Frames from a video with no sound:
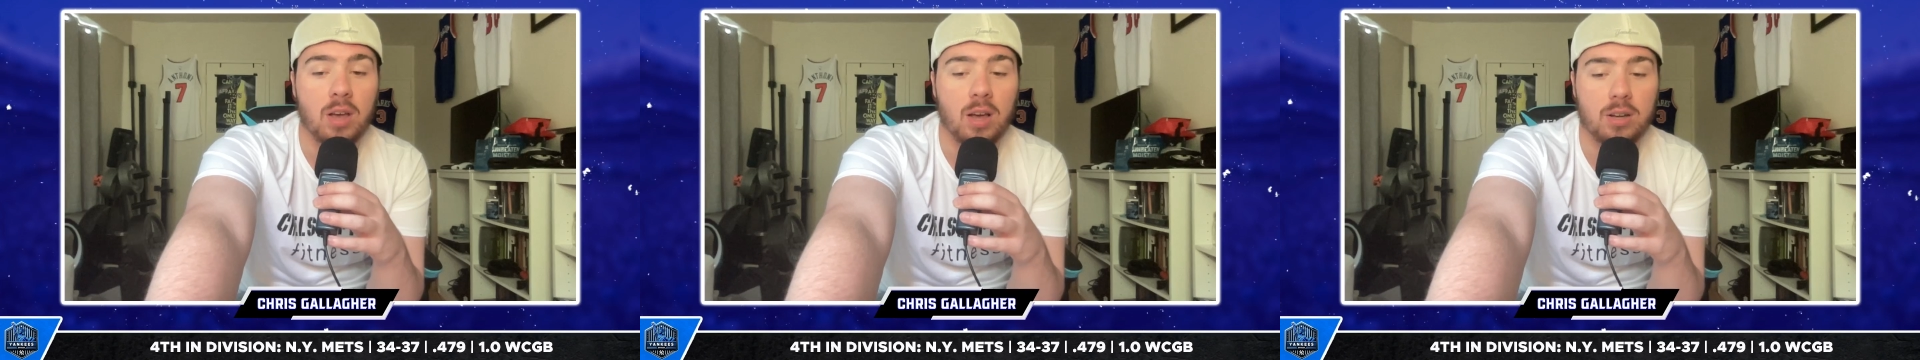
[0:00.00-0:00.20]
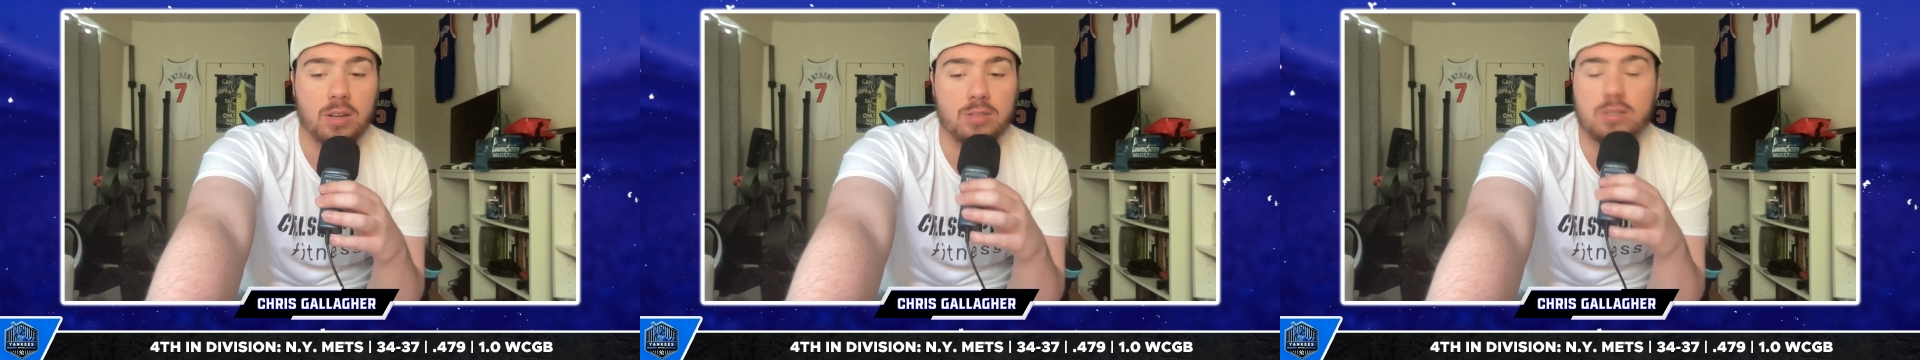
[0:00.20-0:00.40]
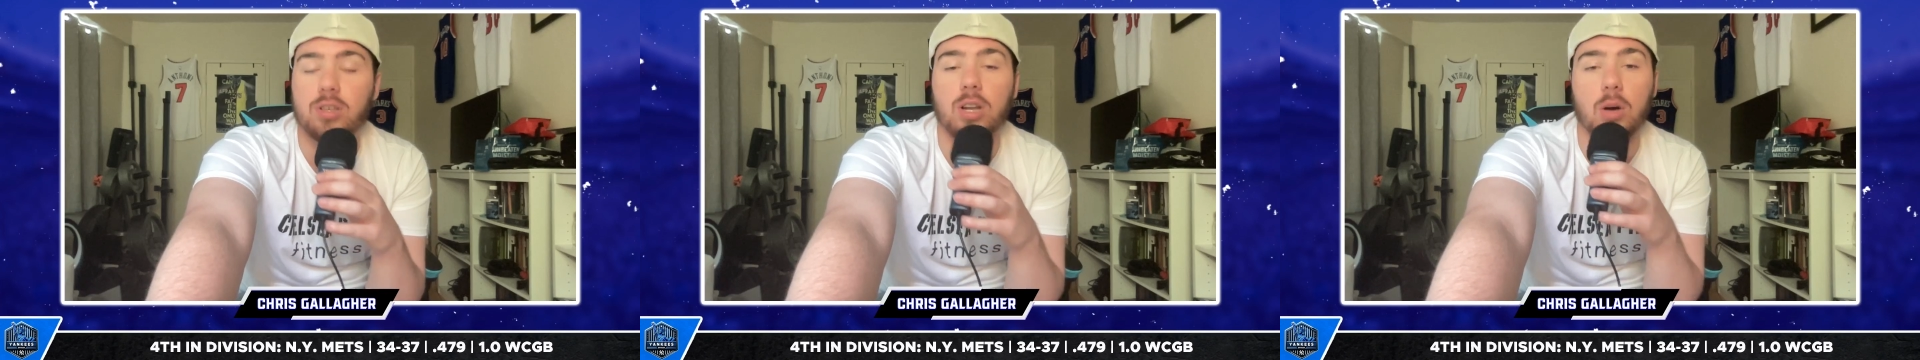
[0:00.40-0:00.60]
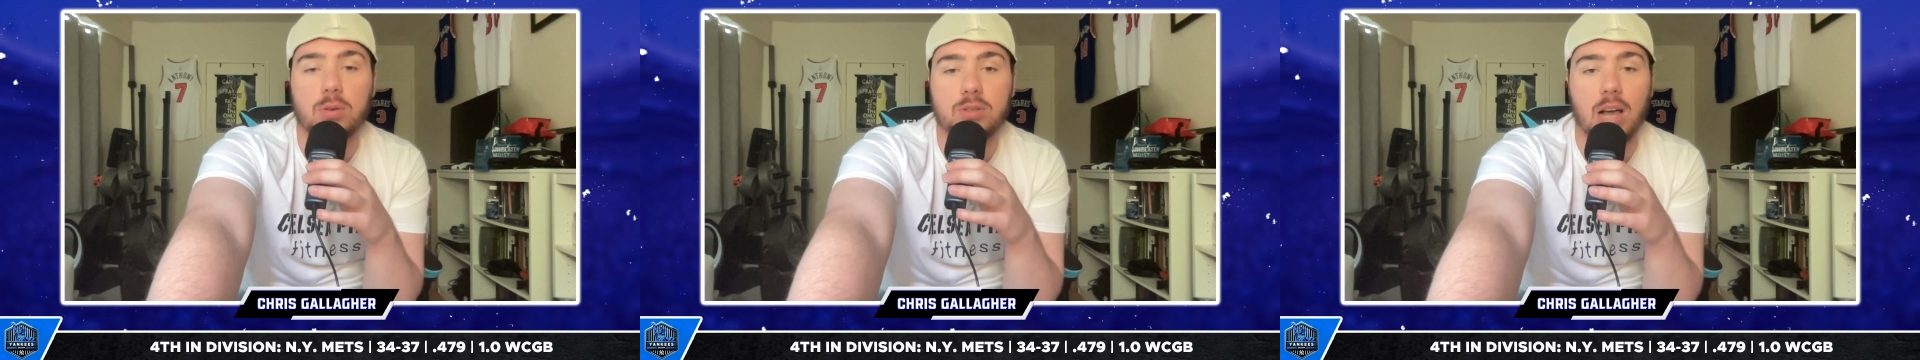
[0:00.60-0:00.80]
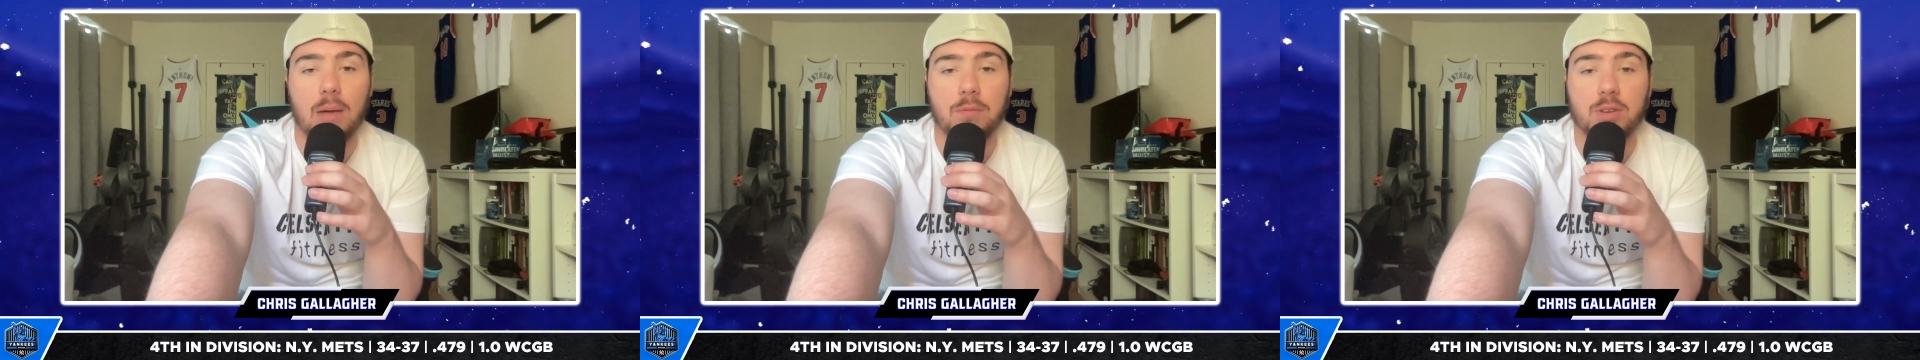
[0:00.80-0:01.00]
because, he's
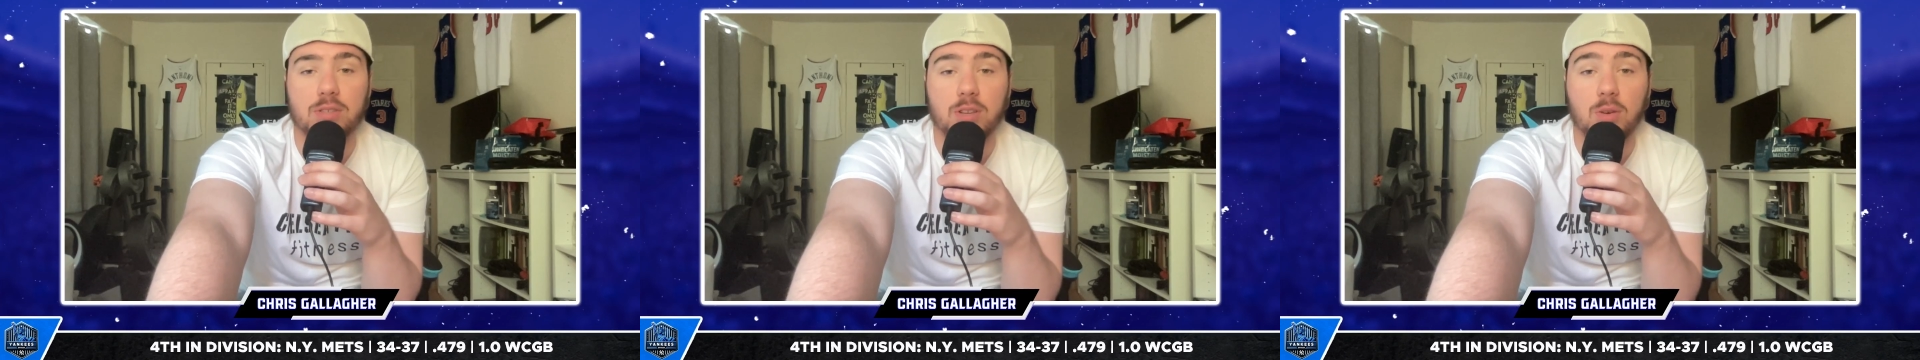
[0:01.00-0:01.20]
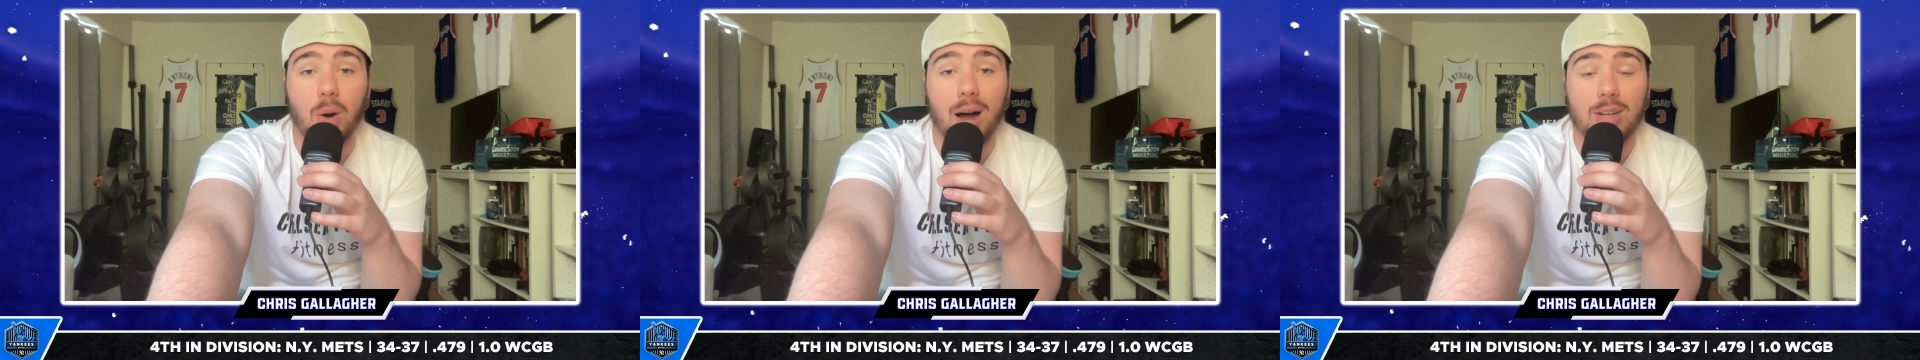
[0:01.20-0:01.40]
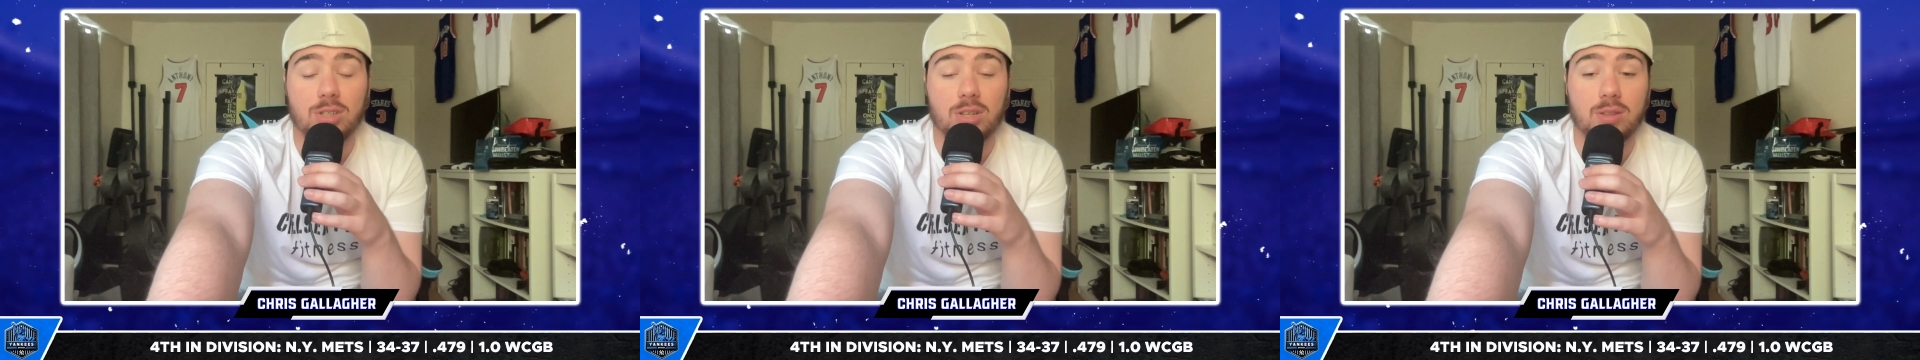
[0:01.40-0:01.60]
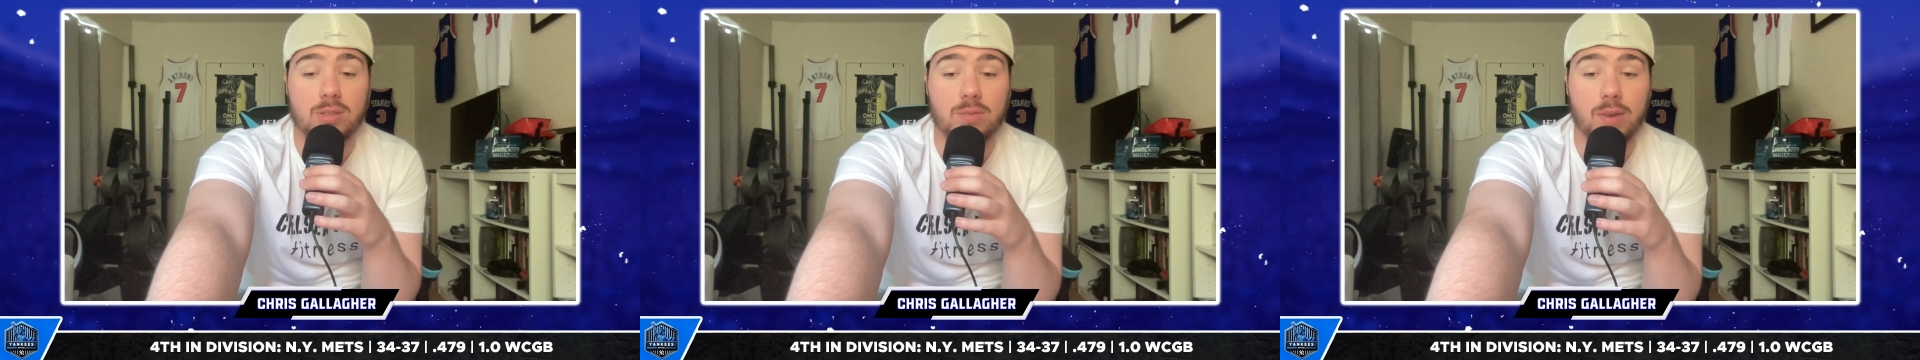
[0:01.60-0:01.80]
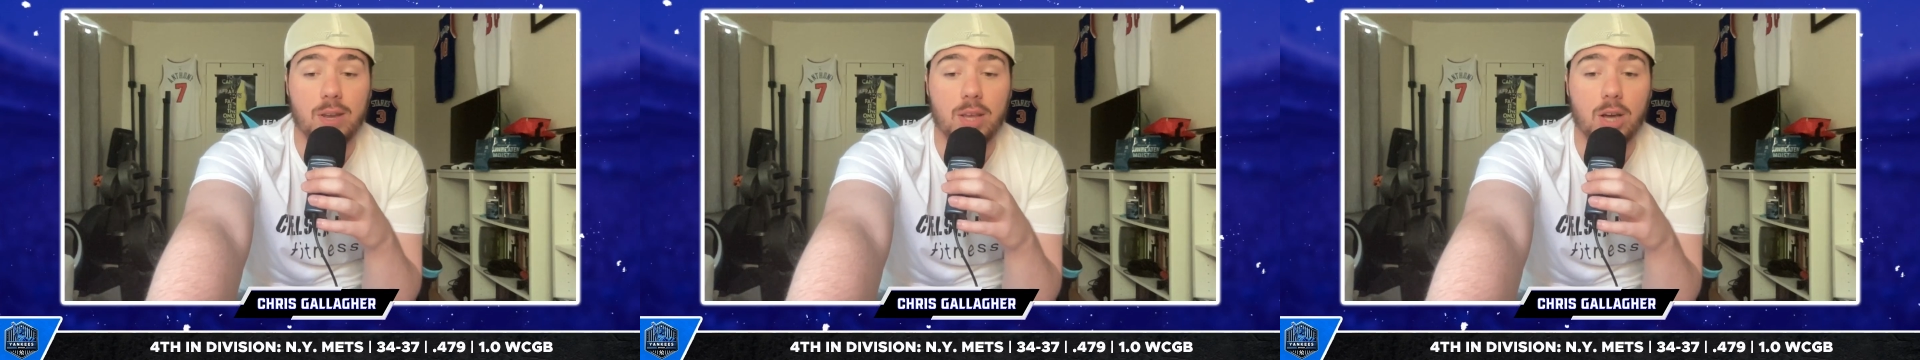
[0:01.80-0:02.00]
obviously watching this
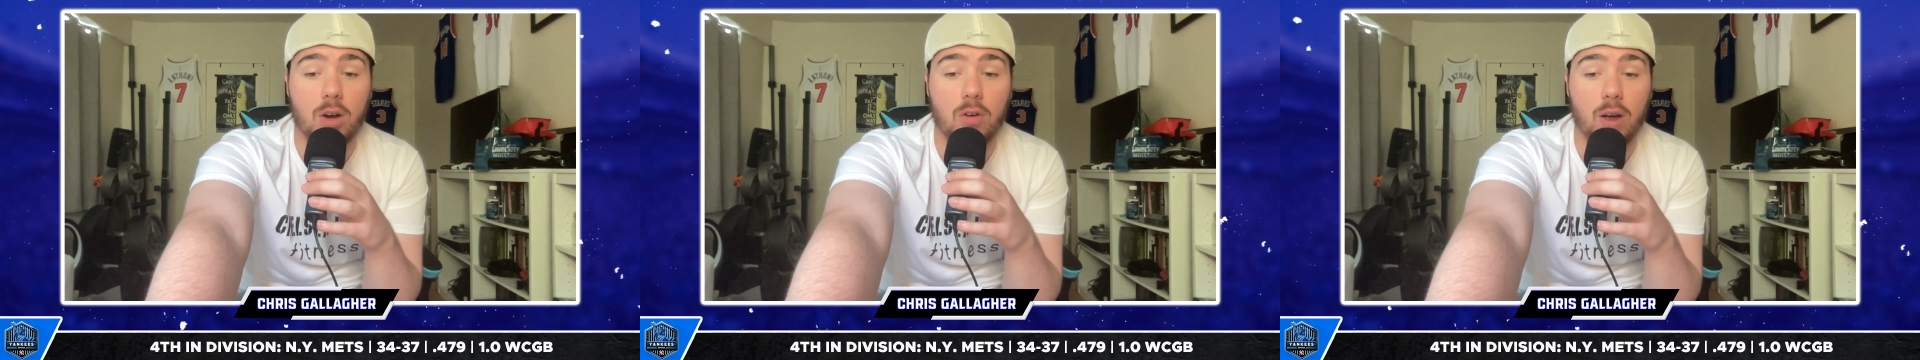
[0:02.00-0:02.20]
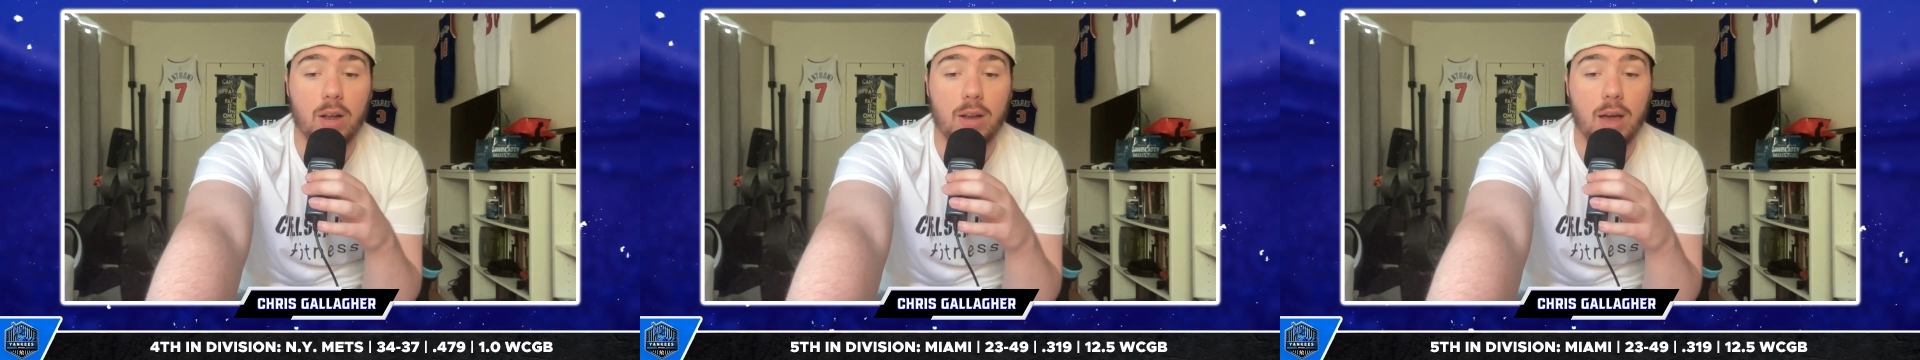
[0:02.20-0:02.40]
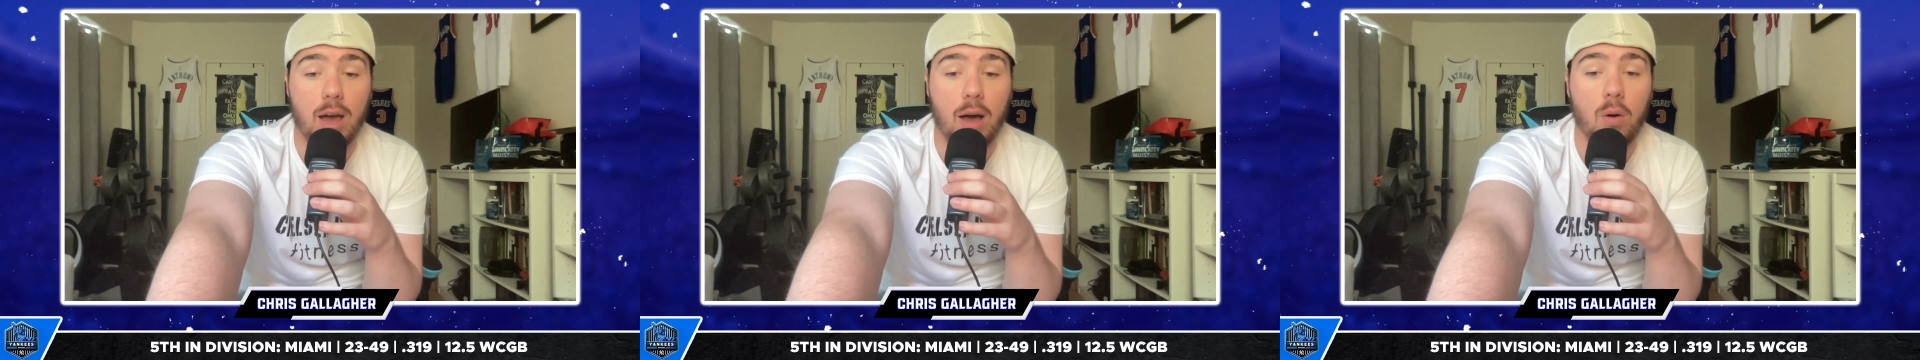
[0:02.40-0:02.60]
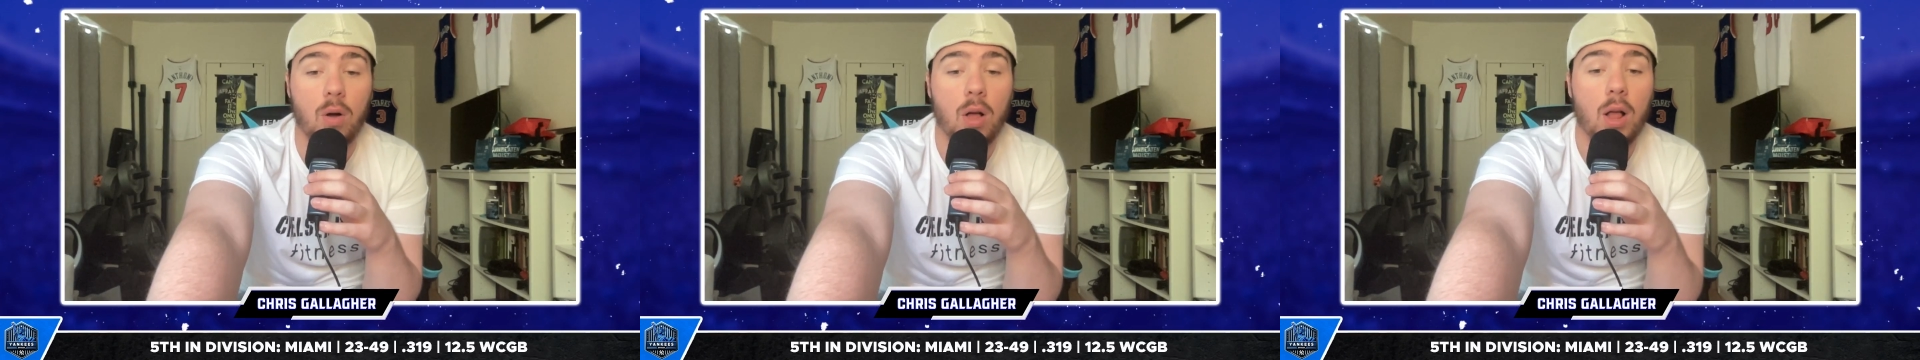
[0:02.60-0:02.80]
video right now.